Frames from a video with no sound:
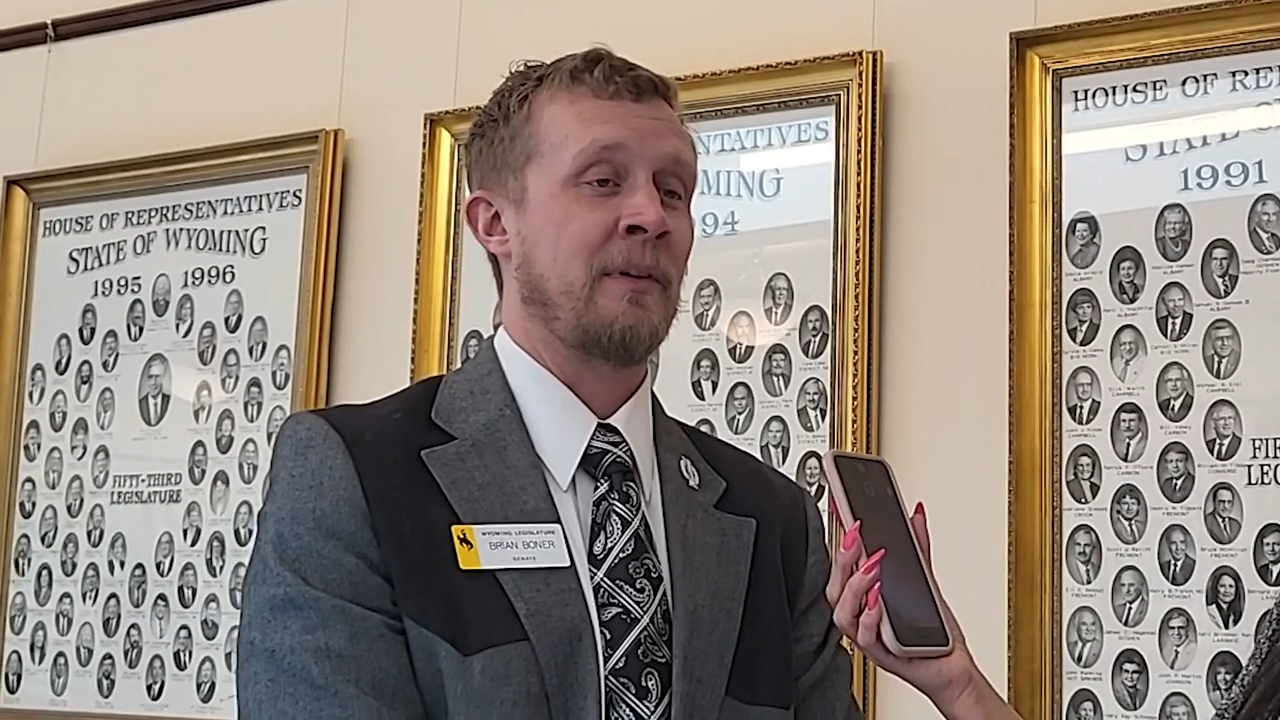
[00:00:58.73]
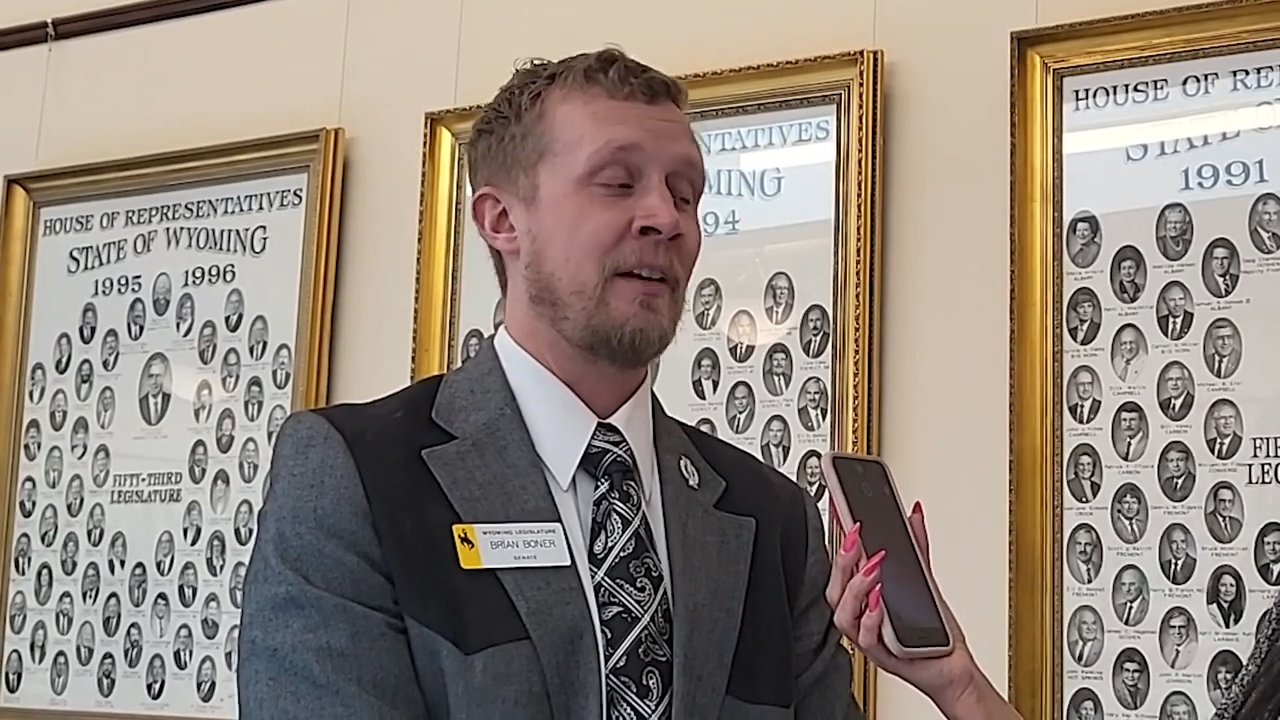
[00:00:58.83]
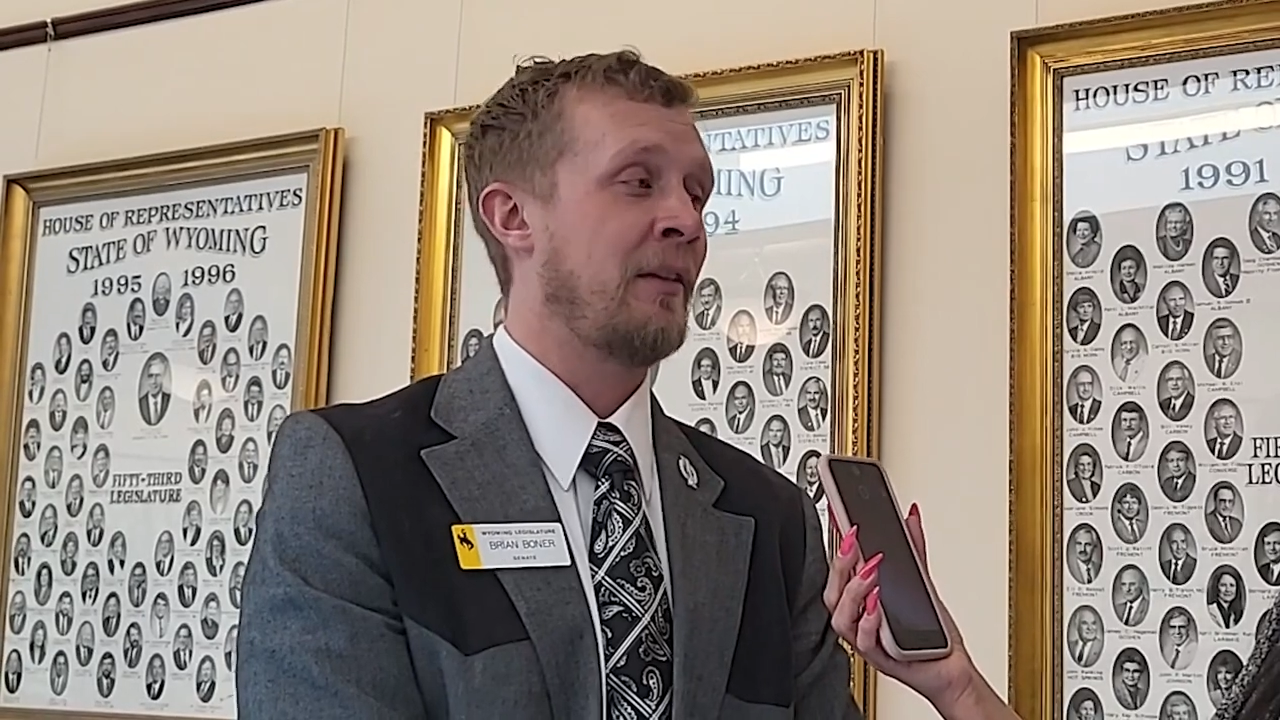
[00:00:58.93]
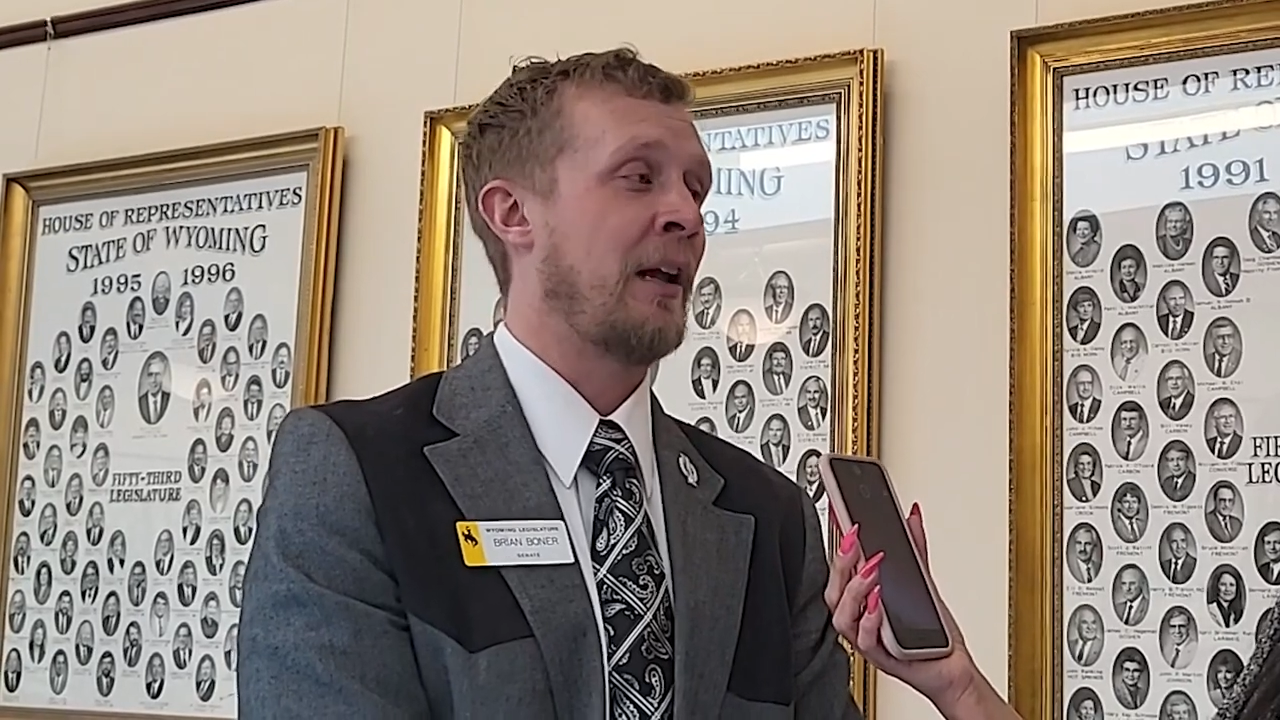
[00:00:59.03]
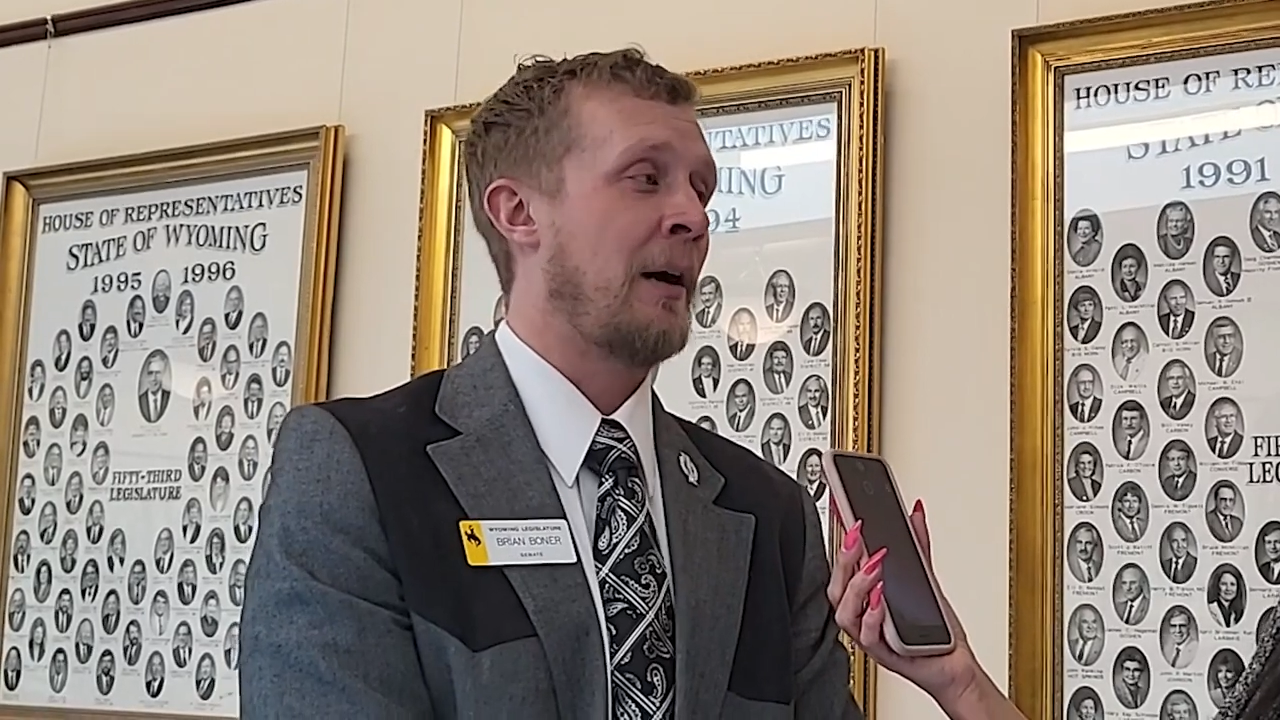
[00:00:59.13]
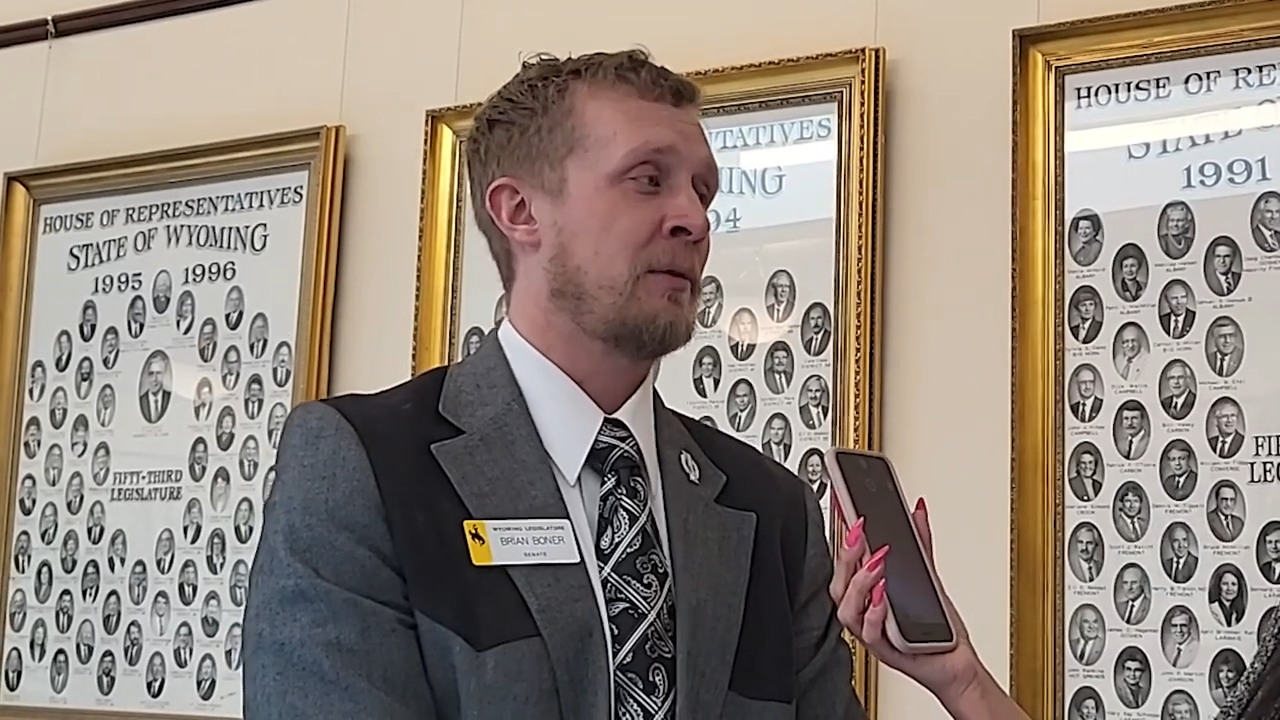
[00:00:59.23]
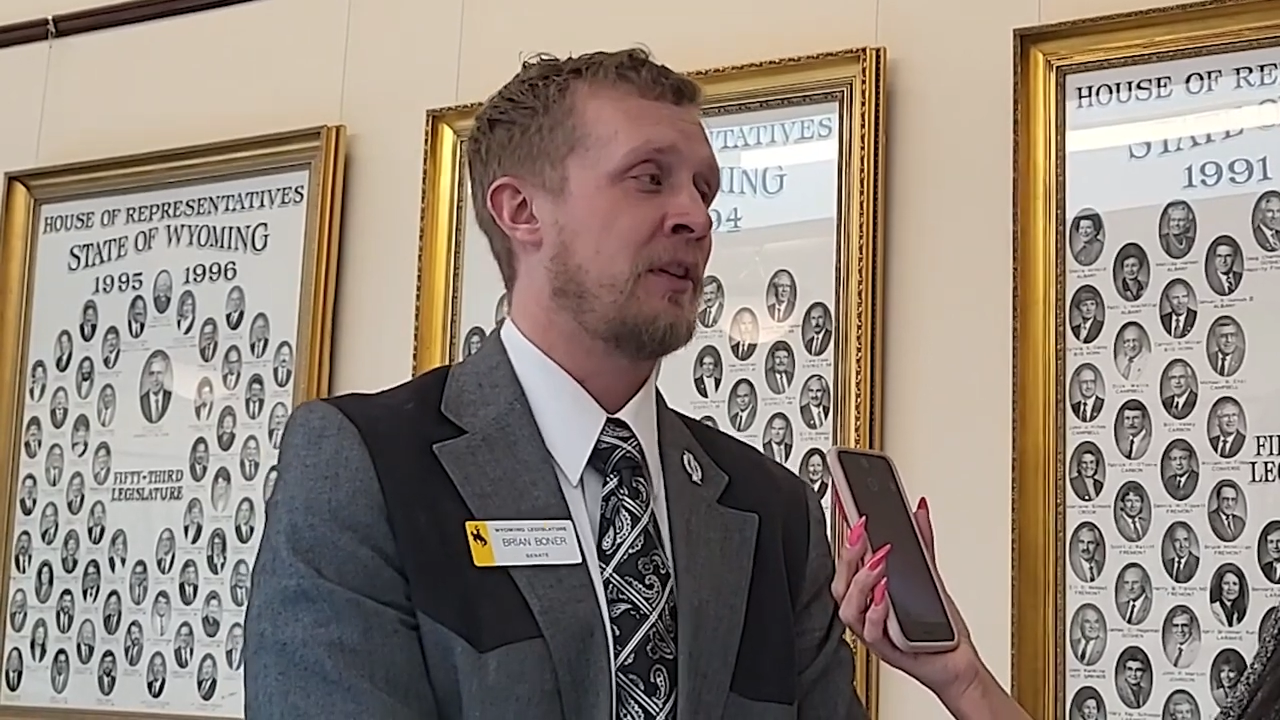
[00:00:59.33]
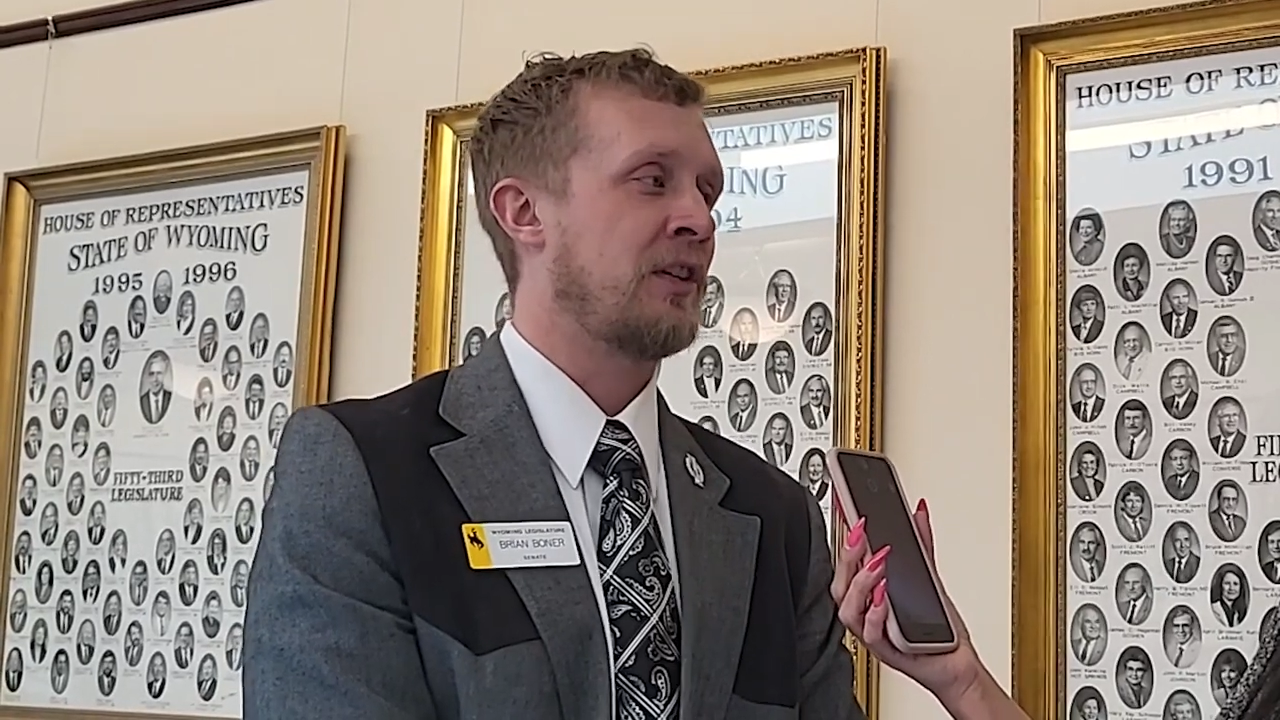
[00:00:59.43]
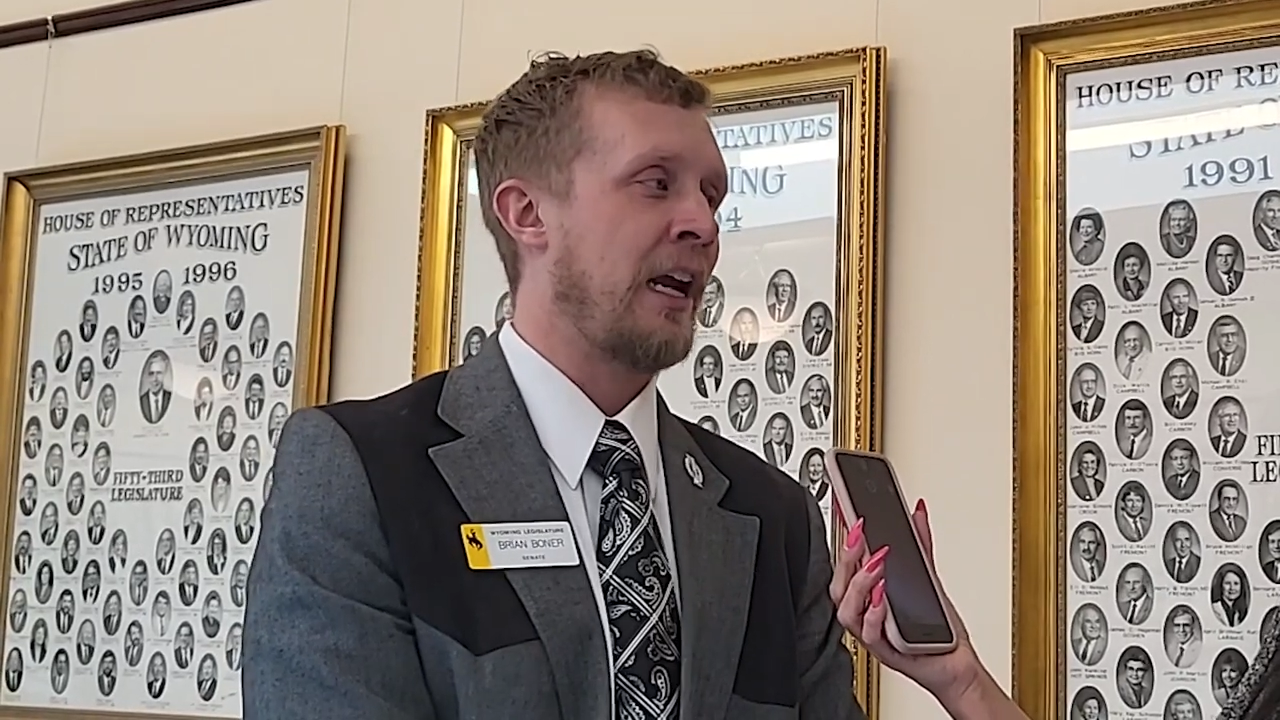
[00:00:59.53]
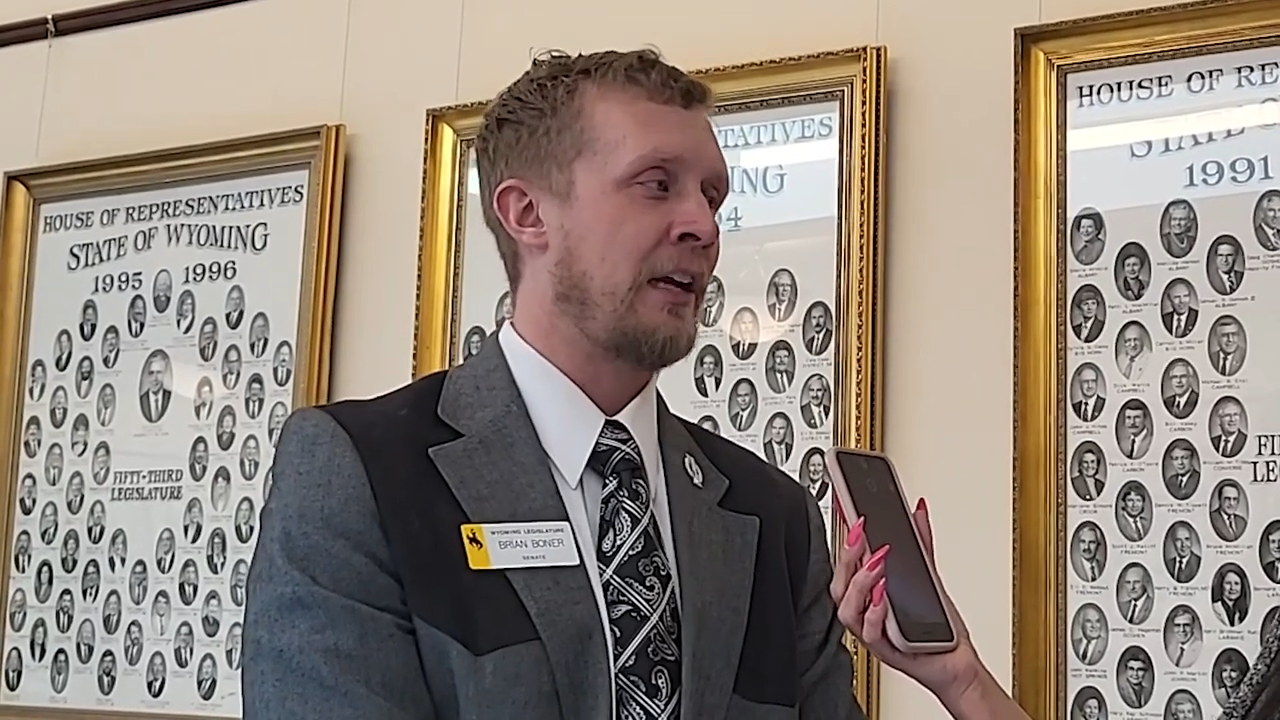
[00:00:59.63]
give them the
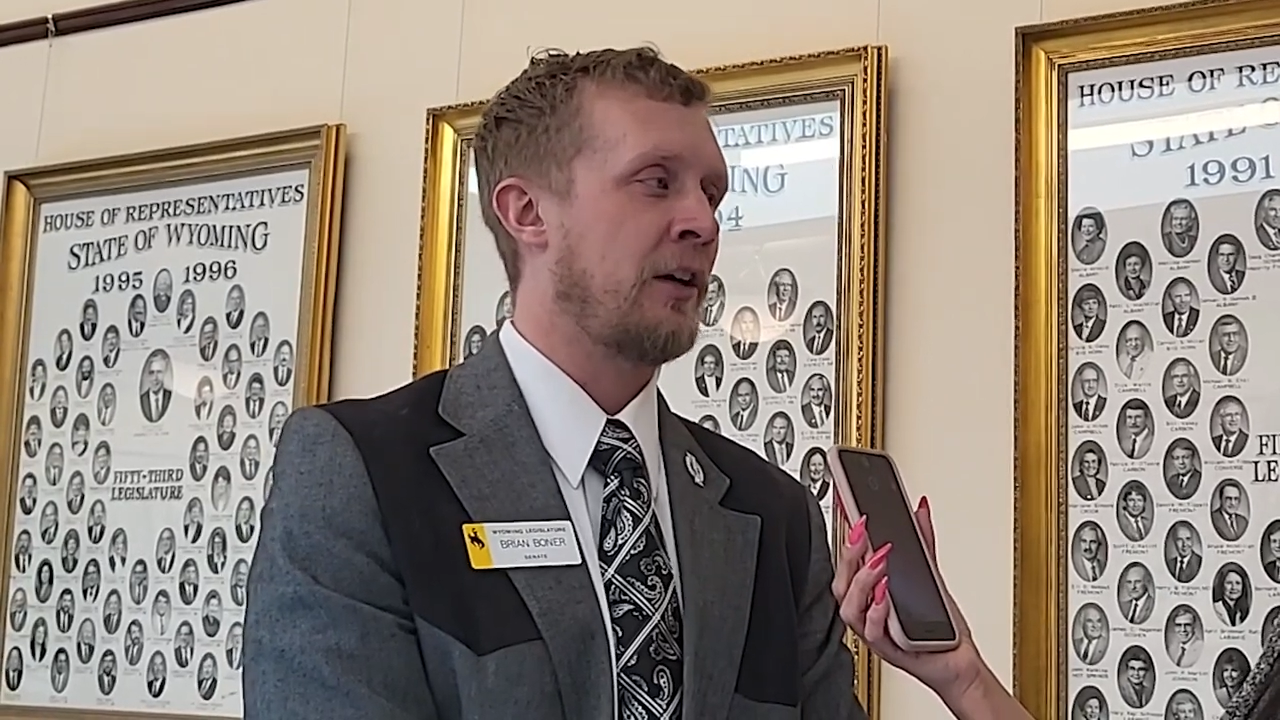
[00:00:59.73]
option to stay in